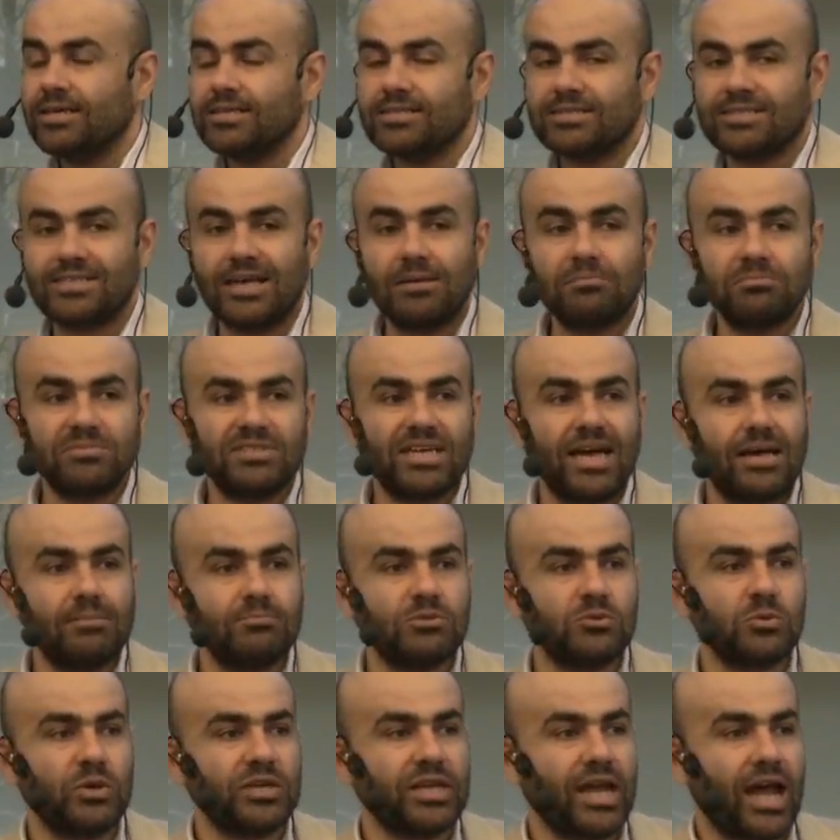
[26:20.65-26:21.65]

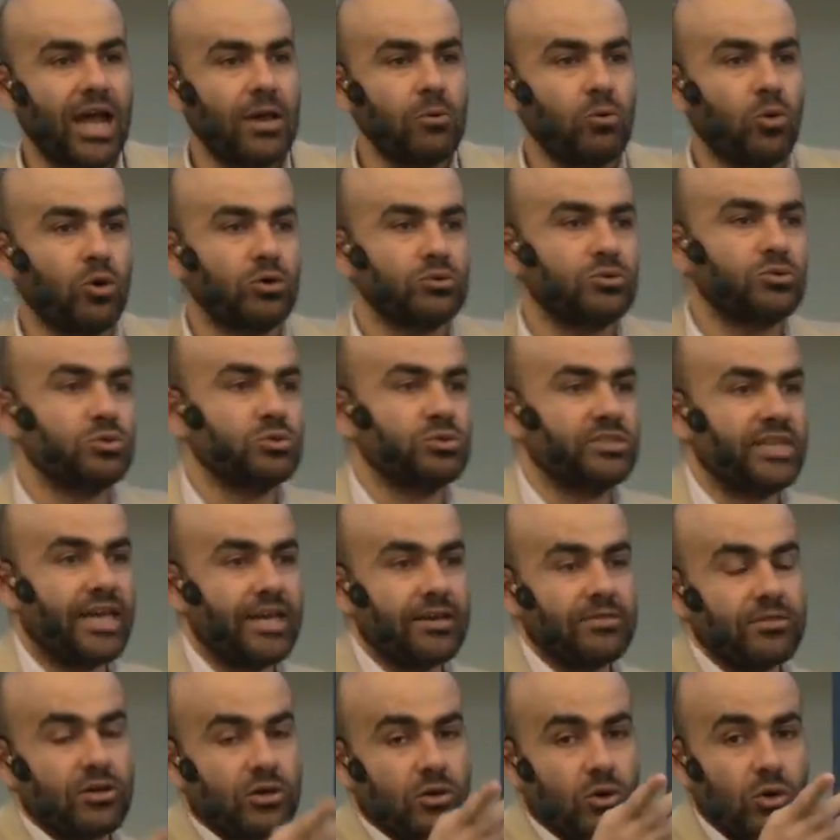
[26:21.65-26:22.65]
Sometimes when I want to
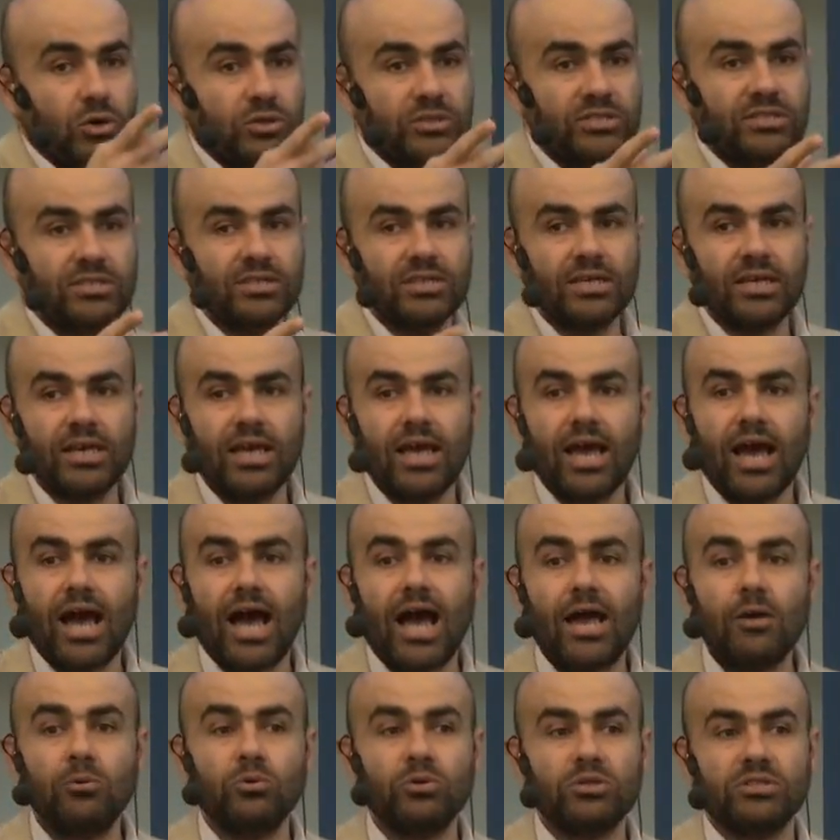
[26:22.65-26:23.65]
take the road,
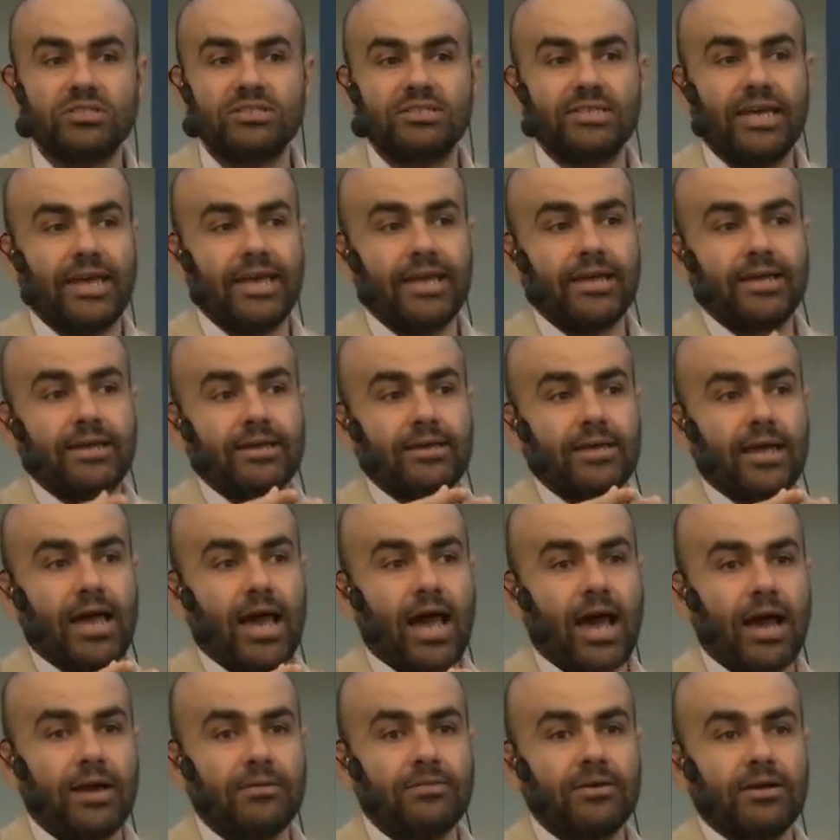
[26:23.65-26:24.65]
I will take
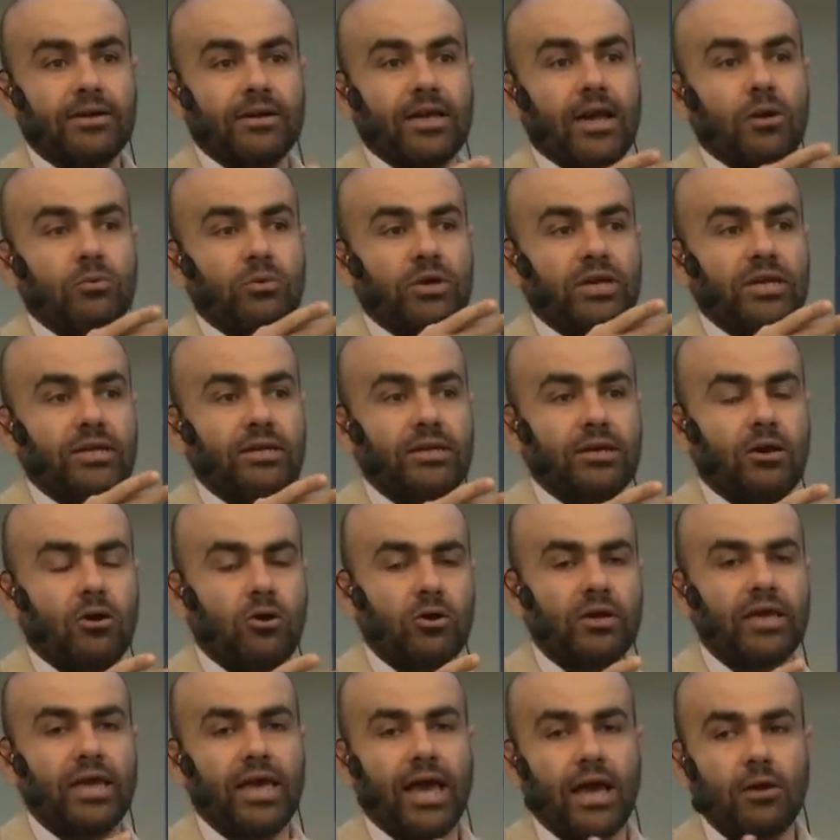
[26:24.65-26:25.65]
either going,
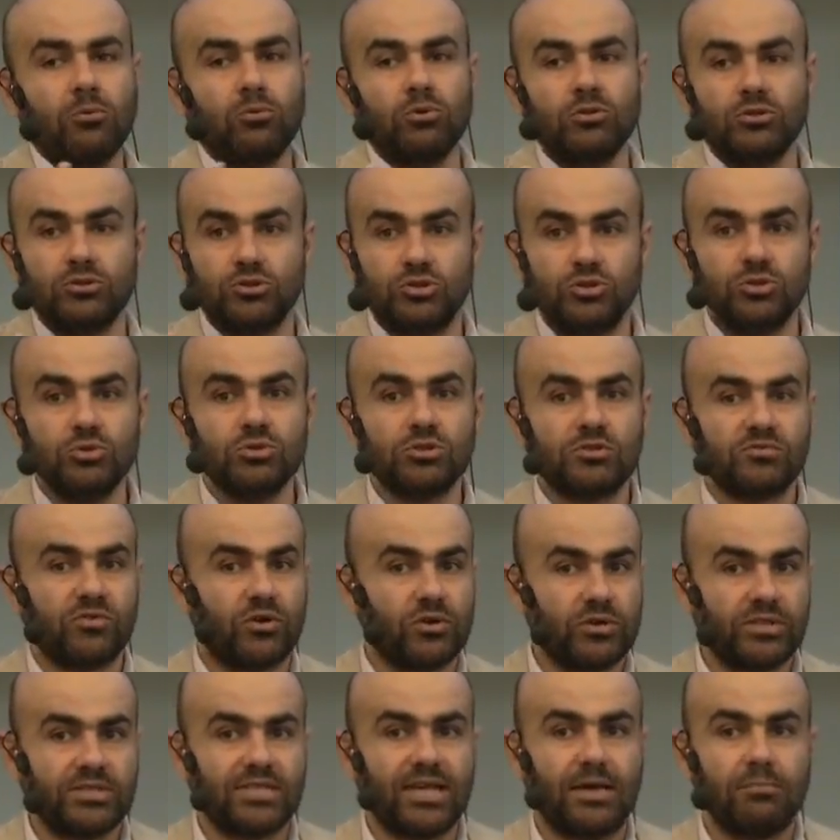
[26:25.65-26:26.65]
okay, I will choose,
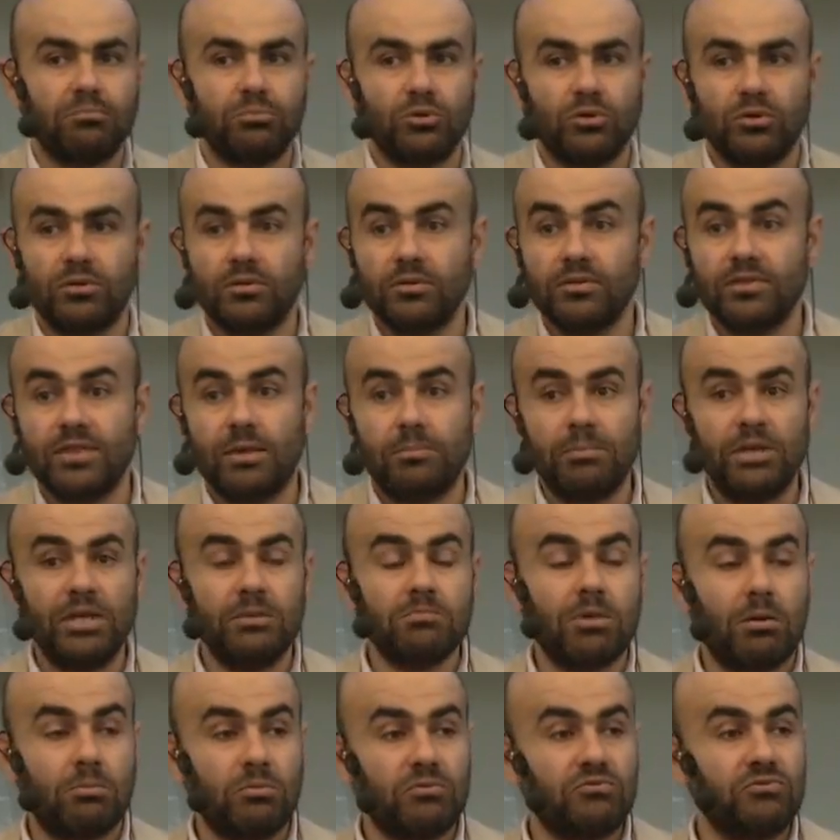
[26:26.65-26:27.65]
for example, the
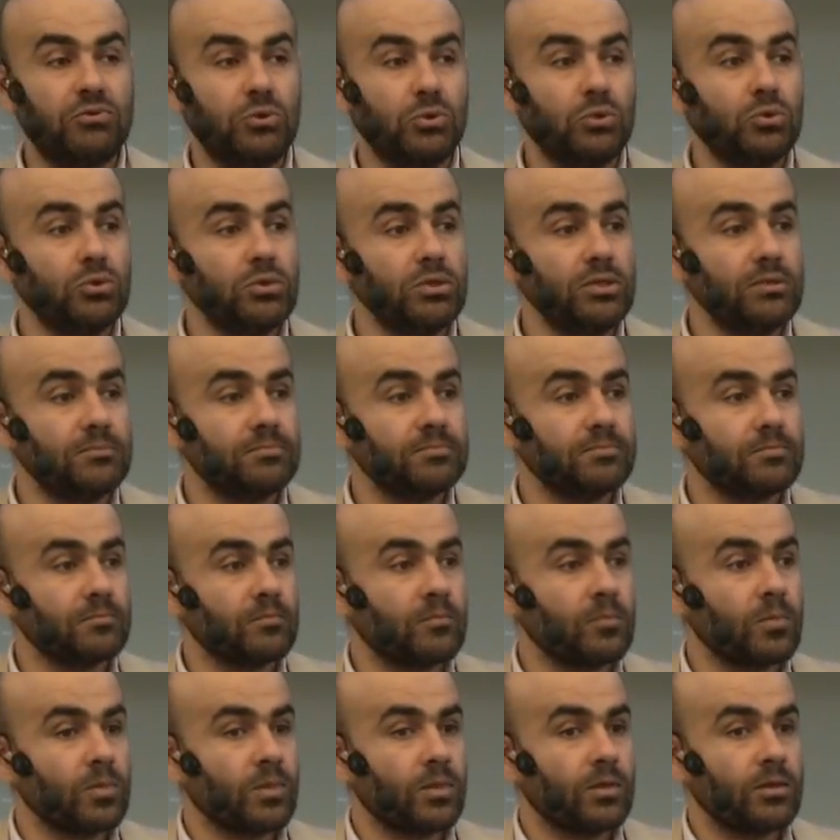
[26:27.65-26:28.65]
minimum fuel,
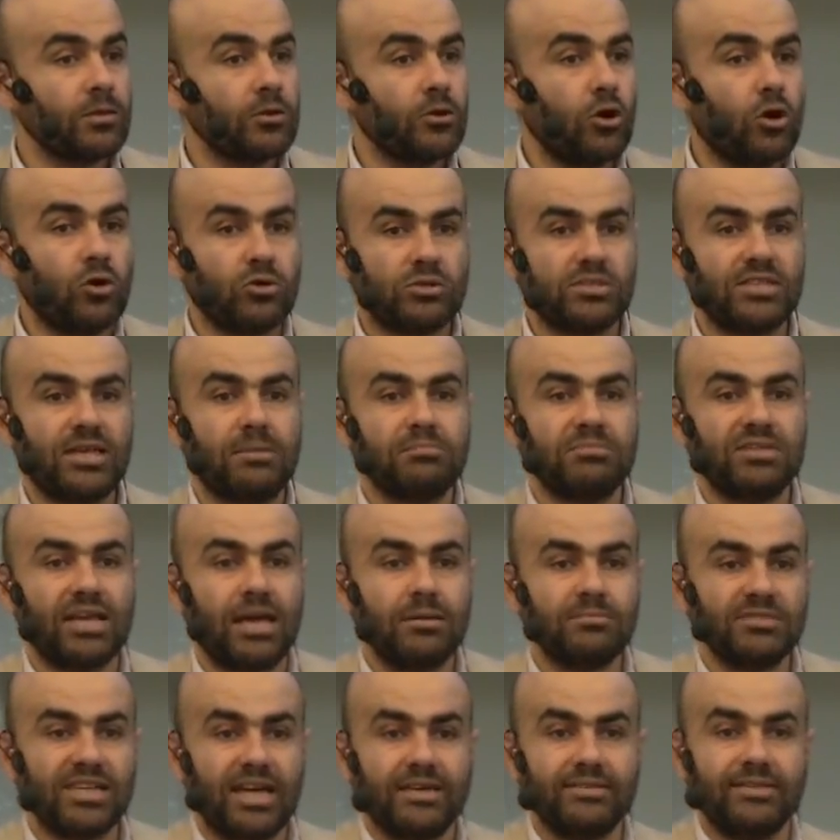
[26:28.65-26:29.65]
or
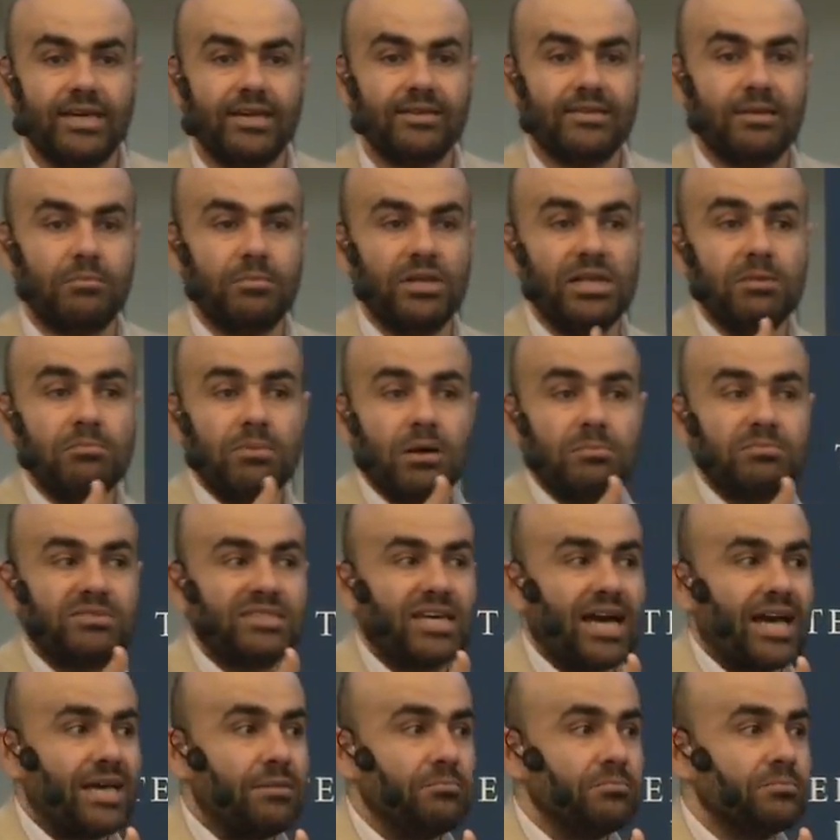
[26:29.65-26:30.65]
sometimes I take the minimum
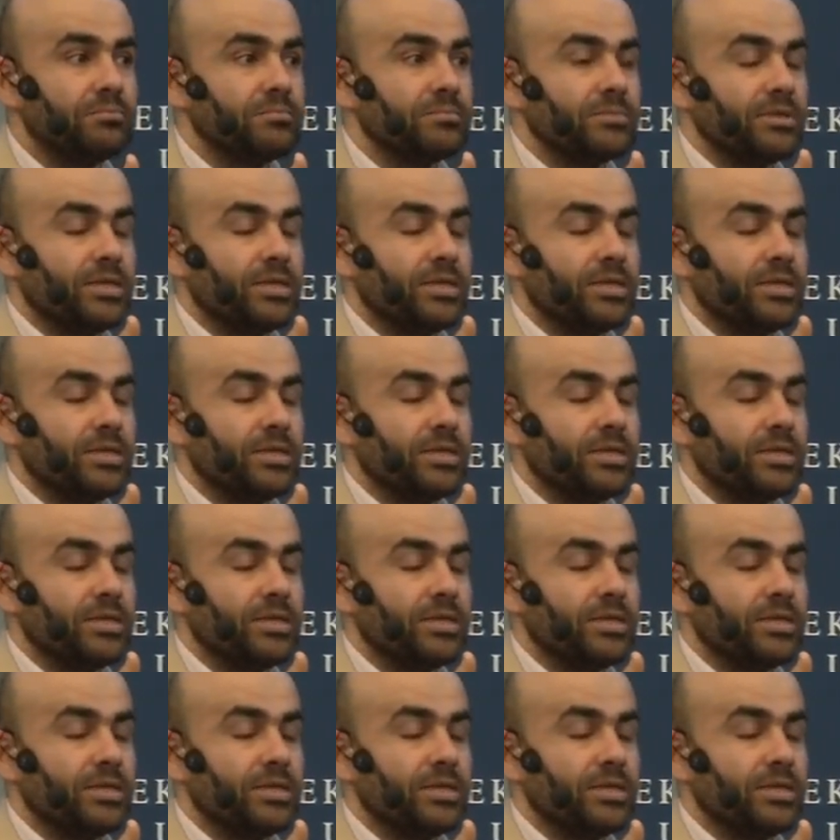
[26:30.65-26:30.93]
time.